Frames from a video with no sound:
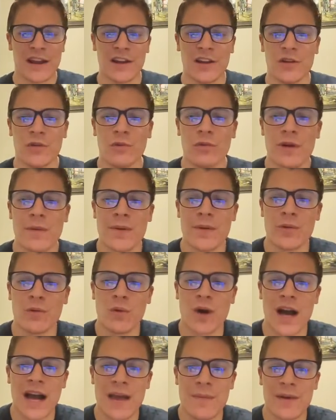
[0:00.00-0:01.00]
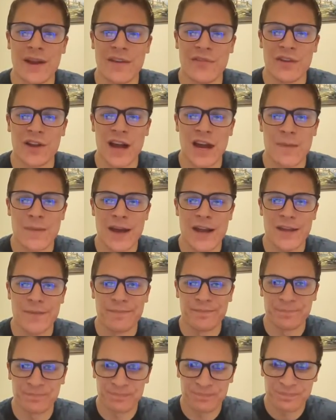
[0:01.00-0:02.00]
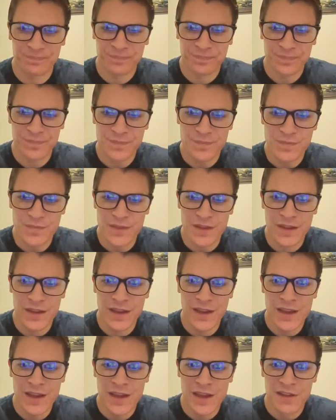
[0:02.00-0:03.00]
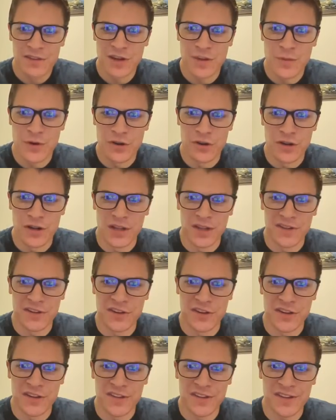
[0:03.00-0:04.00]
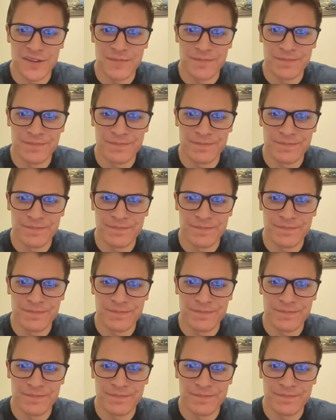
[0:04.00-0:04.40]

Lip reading: I don't remember why, but I forgot about it. So I murder all his units.